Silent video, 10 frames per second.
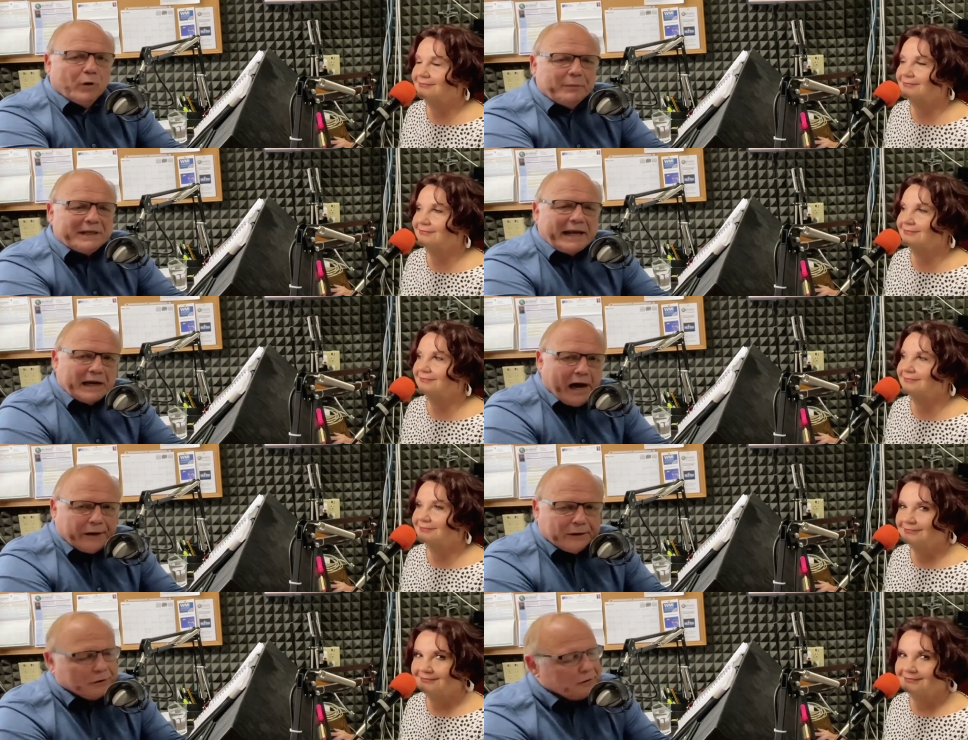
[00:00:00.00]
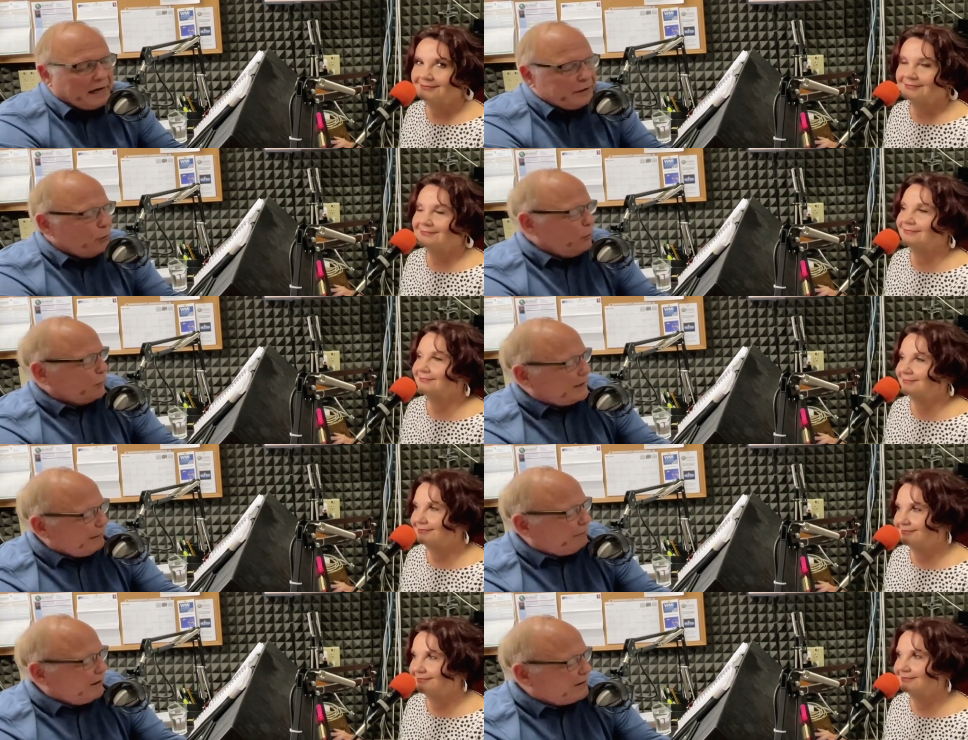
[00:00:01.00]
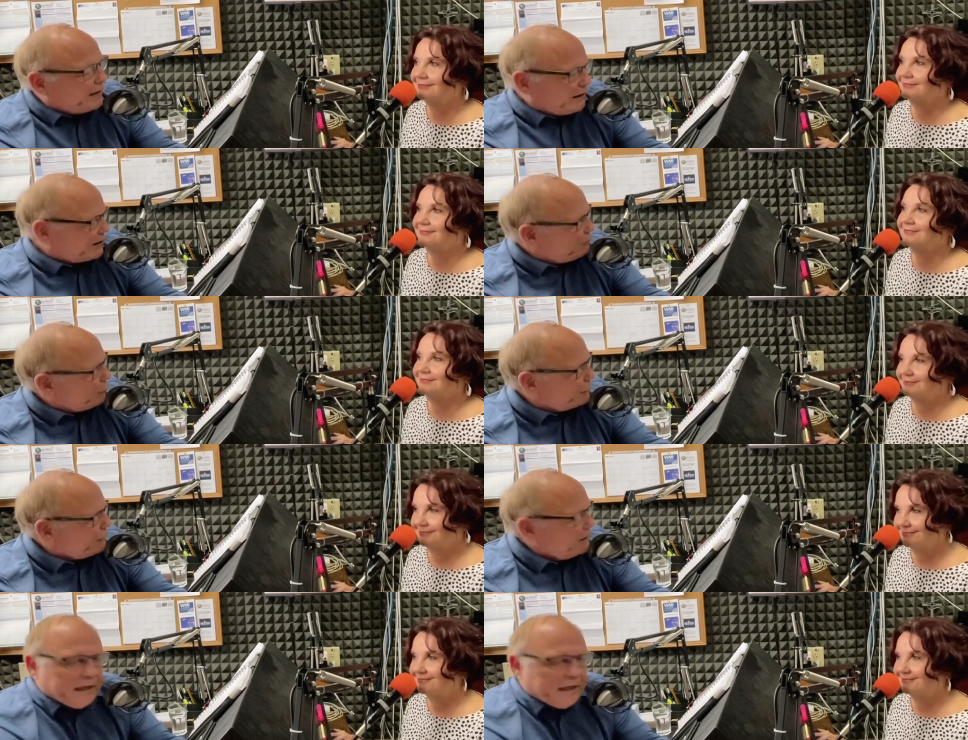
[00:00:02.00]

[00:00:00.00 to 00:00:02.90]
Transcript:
Speaker 1: woman. I honor her. I know her giftings and I support her.